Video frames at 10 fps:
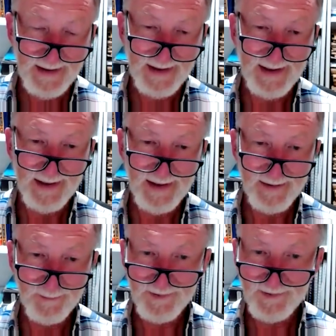and
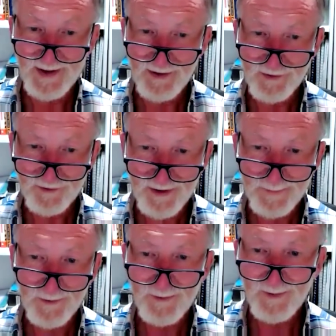at one stage
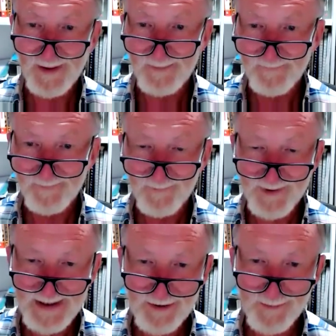triple, and it would
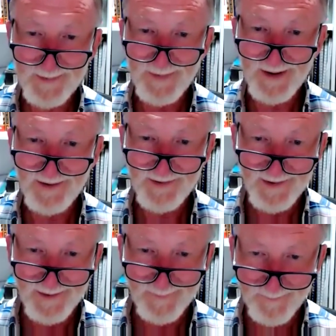help a bit,
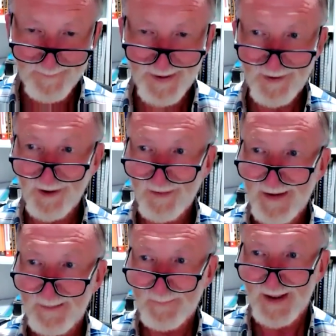but not
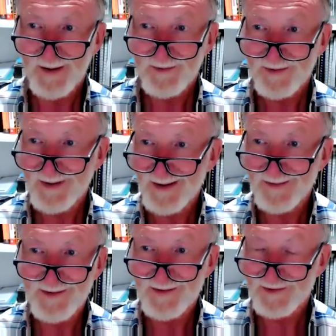that much, and
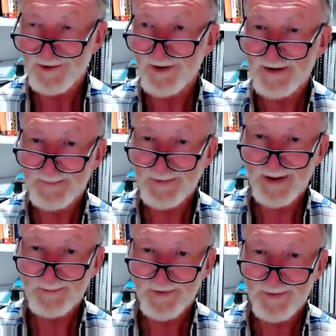she's just learning to put
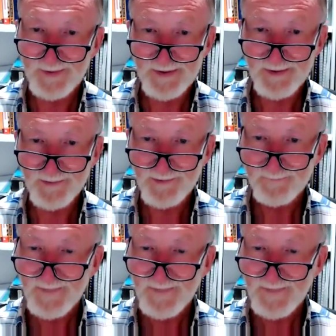up with the boils.